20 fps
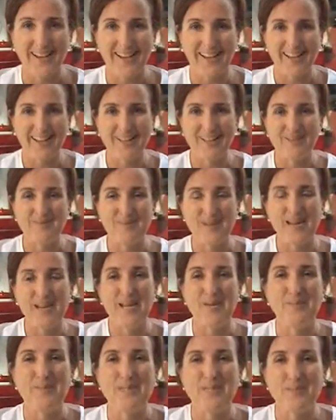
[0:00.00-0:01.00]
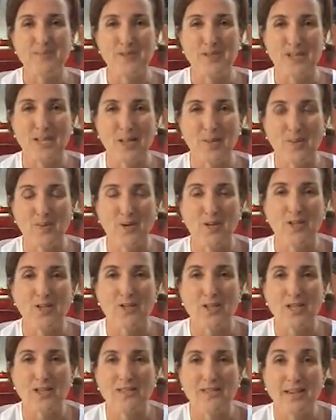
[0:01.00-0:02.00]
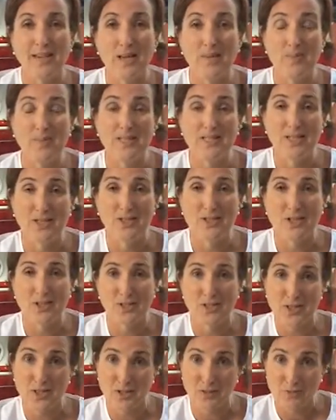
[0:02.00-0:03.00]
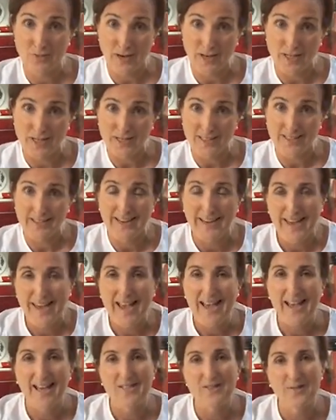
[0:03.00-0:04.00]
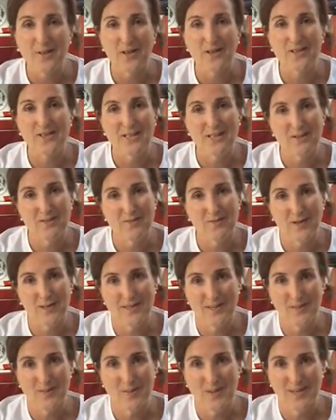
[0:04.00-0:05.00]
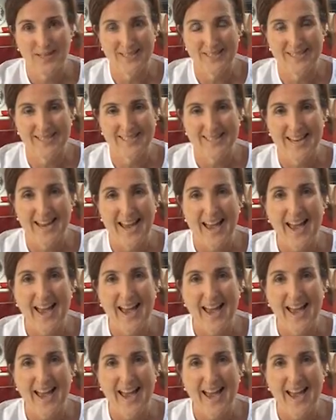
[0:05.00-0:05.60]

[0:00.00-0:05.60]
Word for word: Hi, my name is Michelle Walsh and I am a teacher turned writer and a volunteer at Fighting Words.